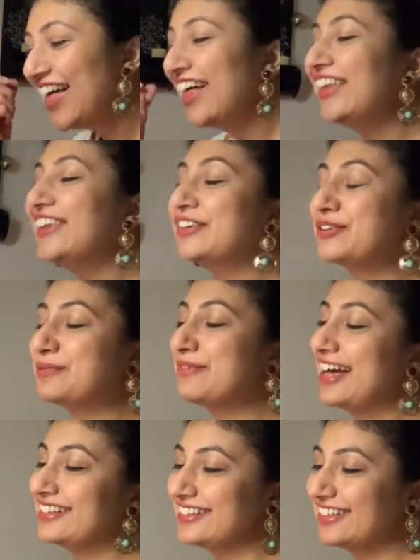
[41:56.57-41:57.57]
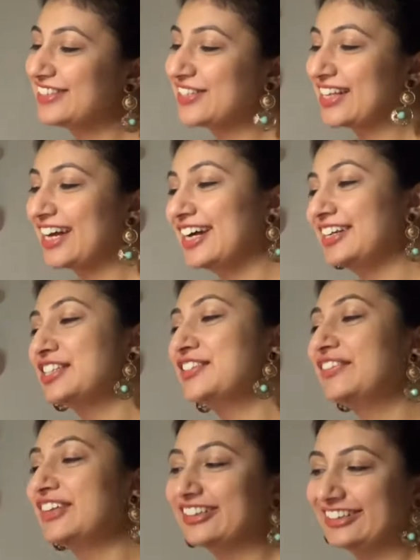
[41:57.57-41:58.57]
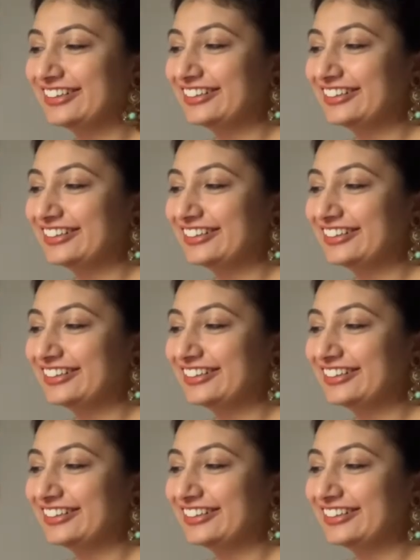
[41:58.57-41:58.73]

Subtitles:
the romance angel card is flirt.